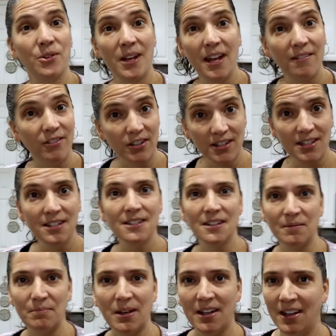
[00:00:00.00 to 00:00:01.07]
okay for a
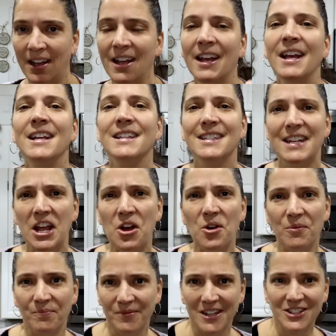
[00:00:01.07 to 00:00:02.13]
season, but stay
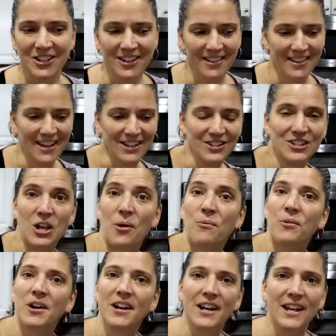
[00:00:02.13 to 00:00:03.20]
home. It's a good thing. So
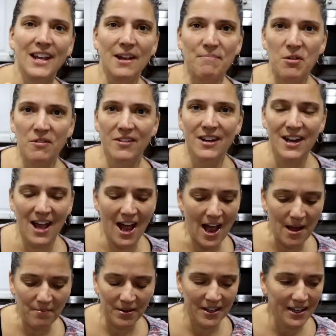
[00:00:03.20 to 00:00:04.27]
we're going to get moving.
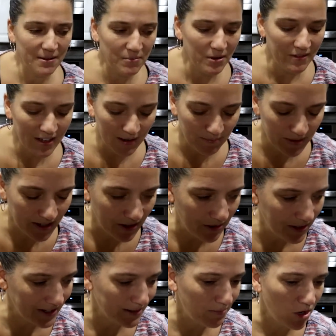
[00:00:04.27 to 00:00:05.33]
I'm going to get moving. I'm going to go
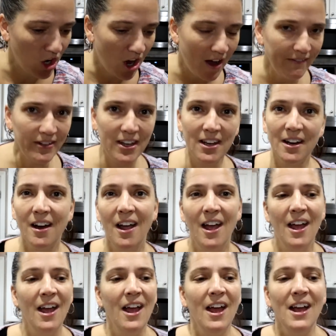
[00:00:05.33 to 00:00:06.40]
get some more coffee here,
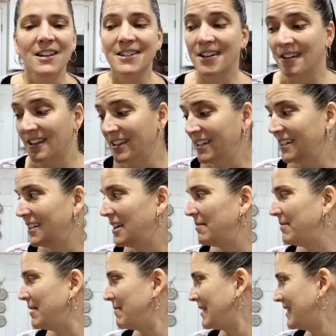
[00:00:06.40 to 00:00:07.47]
start cleaning
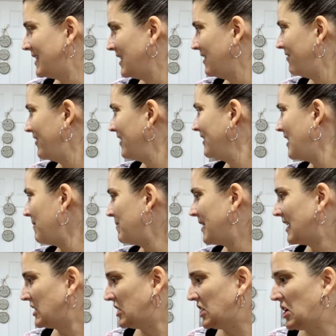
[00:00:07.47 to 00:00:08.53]
up, get my sink filled up
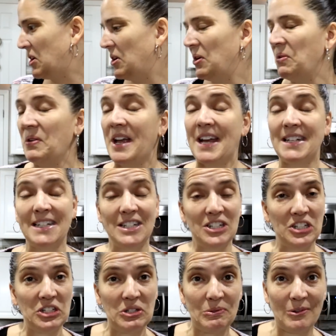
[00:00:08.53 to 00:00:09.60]
because, you know, we got
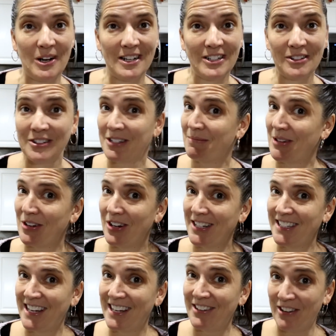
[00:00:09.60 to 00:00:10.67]
dishes to wash. So it's going to be a
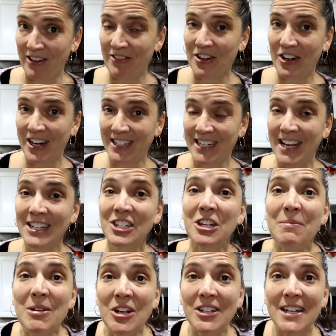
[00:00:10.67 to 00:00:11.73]
great day. You ready for a great day? It's
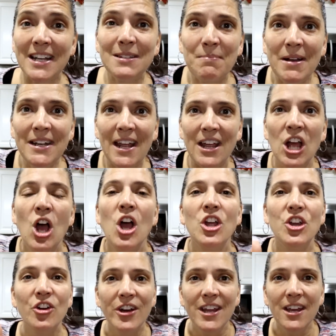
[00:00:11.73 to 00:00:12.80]
going to be a good day. It's Monday.
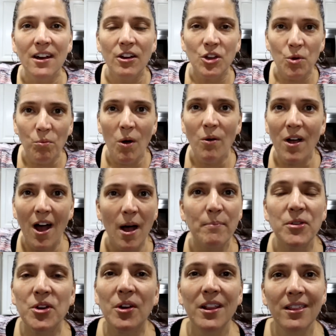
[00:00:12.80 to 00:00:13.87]
You're here. You woke
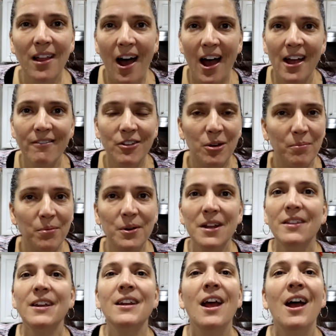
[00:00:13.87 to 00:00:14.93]
up. You're alive. You're
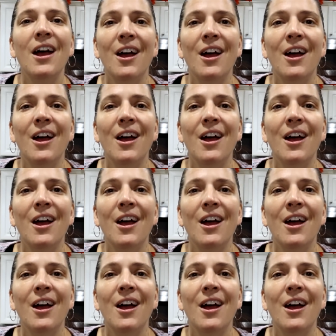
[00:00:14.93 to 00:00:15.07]
breathing.